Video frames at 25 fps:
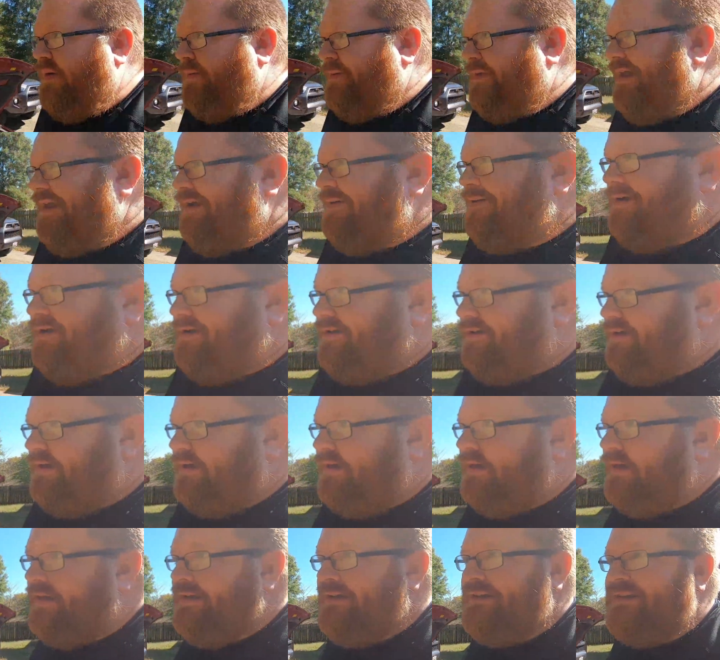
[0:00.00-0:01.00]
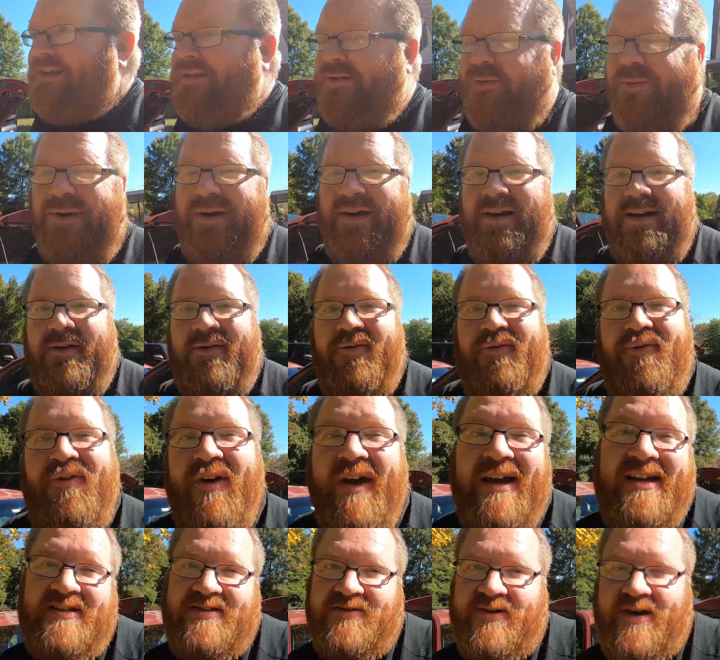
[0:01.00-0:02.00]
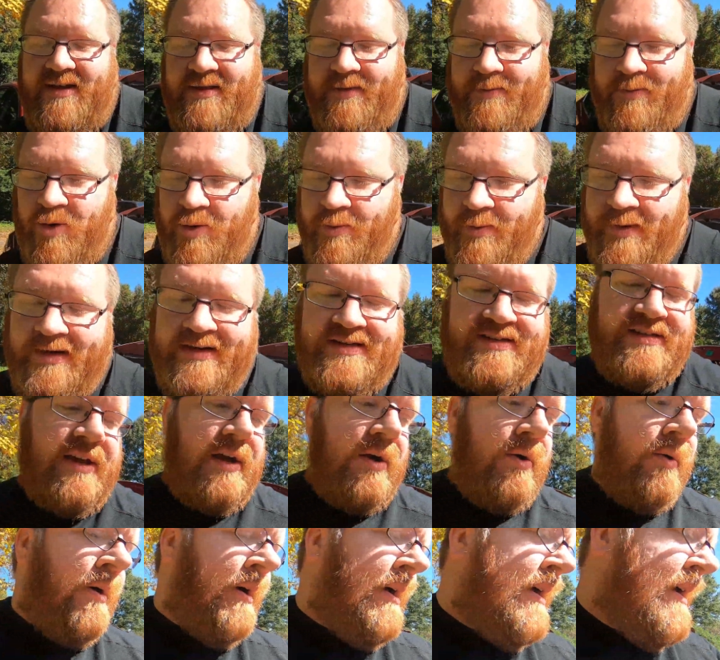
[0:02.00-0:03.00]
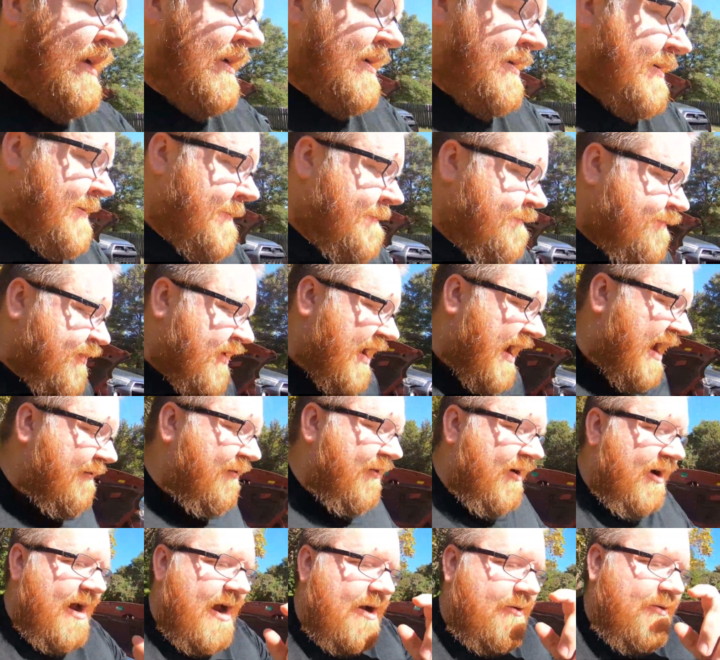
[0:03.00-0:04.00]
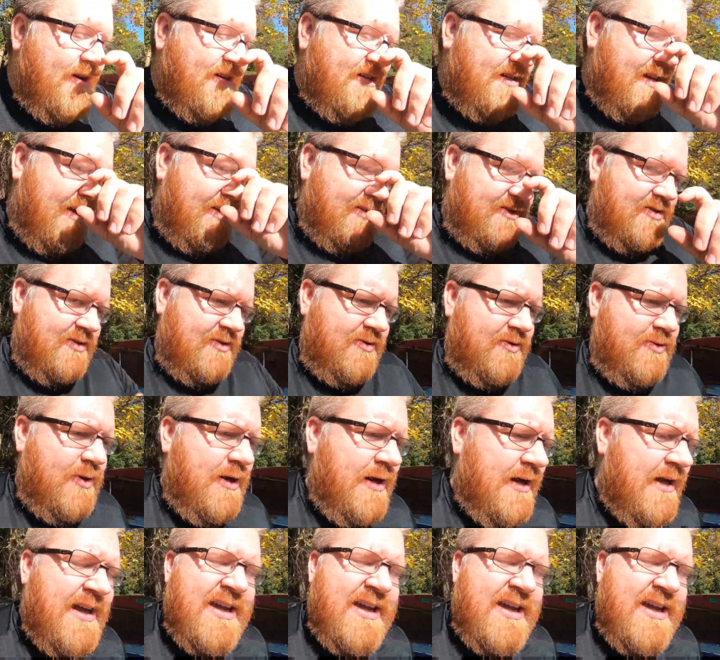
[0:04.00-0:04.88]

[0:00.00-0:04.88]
I'm like, well, there's nothing really to fix right at the moment. So I figured I'd reach out to